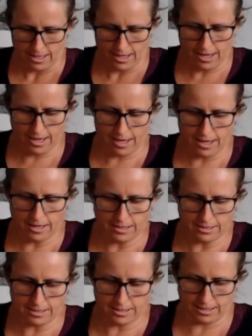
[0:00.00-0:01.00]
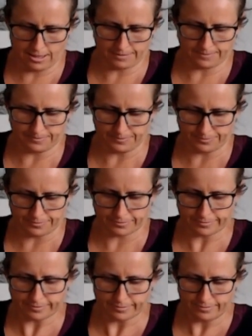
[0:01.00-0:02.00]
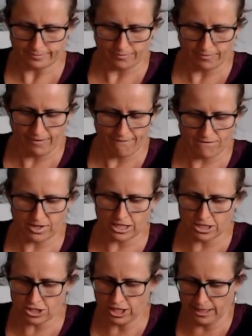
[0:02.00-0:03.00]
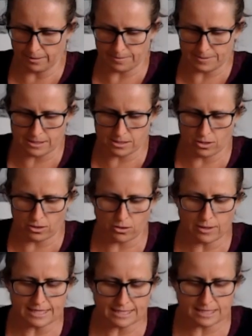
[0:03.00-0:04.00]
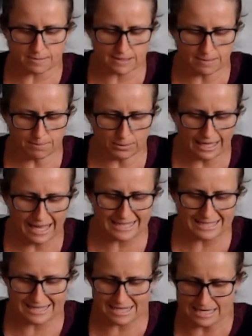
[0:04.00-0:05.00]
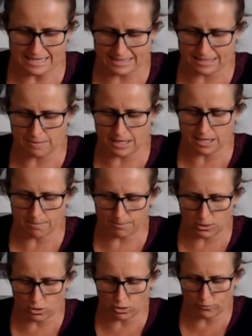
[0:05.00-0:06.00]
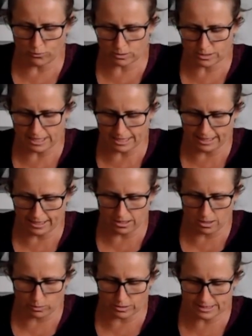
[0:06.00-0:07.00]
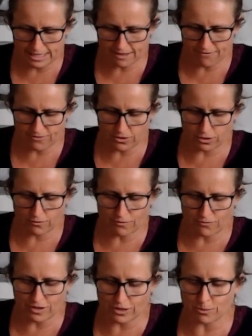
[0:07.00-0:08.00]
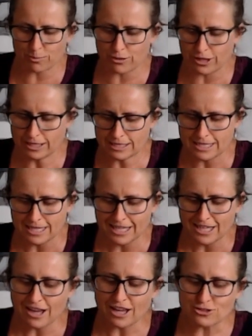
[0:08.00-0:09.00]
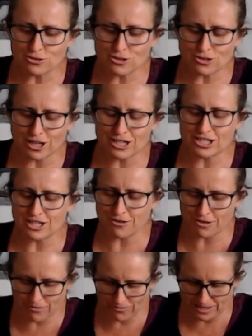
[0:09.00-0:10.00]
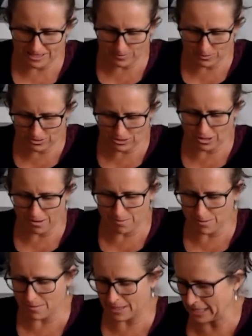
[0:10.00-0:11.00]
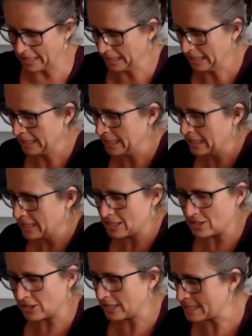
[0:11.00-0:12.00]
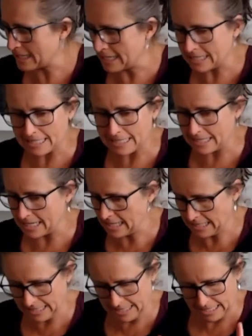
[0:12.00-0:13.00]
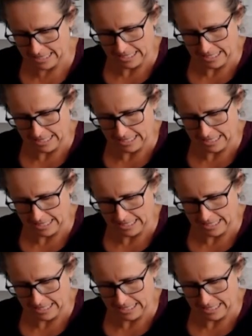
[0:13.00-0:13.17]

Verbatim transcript: and finish up. So it's as simple as this to make a beautiful tart. I will take a photo of the final product. I do try and share it on Facebook, time permitting, so you guys get to see it.